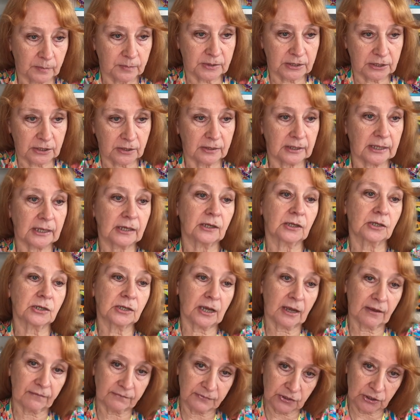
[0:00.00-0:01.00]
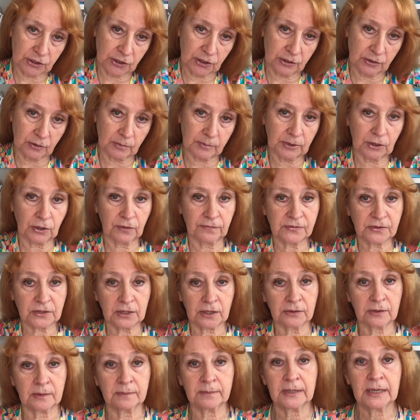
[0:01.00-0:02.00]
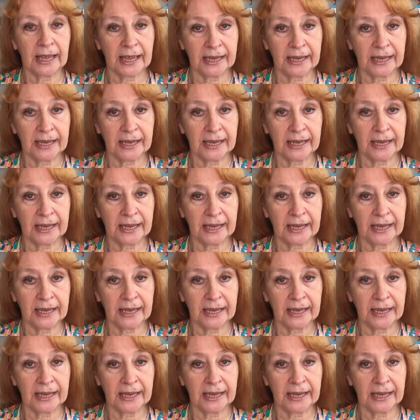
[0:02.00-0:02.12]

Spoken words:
so that I can have turn-up cuffs on them.